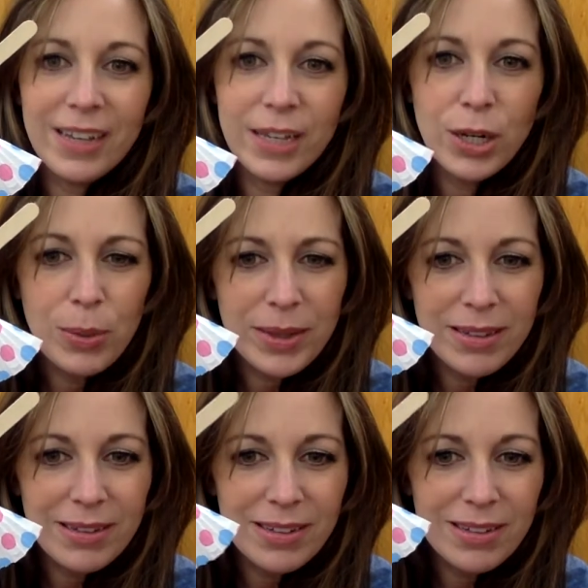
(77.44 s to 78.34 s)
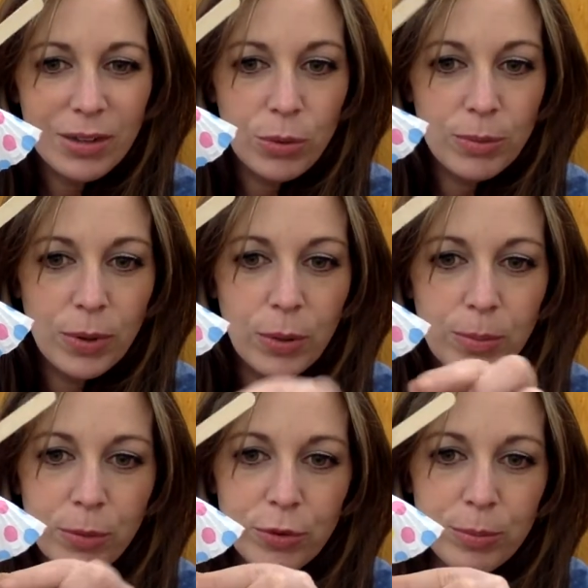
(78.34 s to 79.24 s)
You know what this is? Oh,
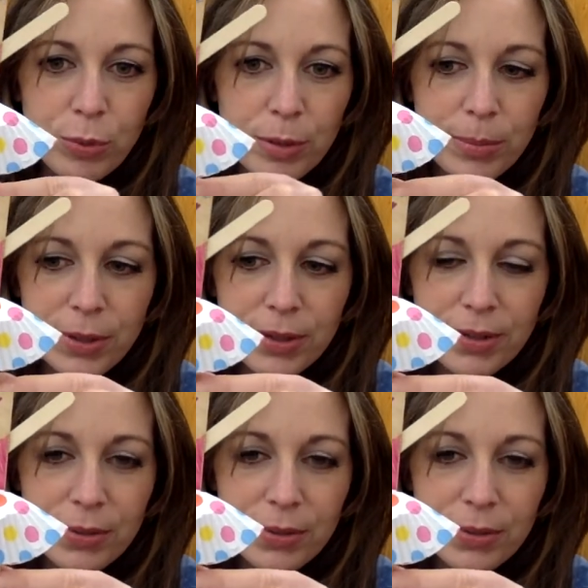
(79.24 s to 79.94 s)
most important part.